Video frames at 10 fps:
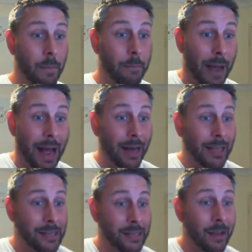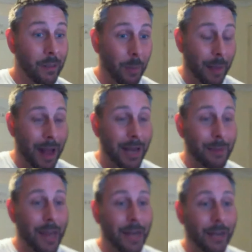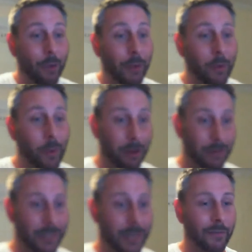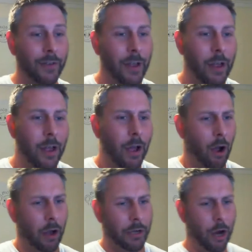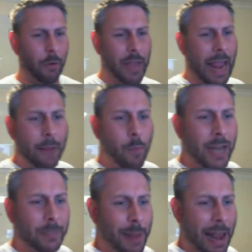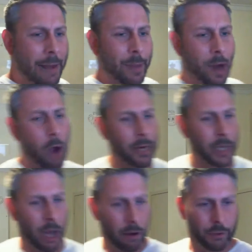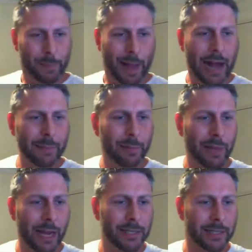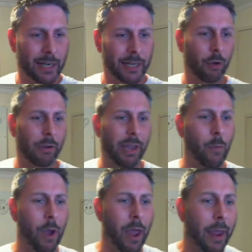parties, like party planning, cooking wear and stuff. Oh, Amway's bad, but I'm going to go and do party plans selling cooking wear.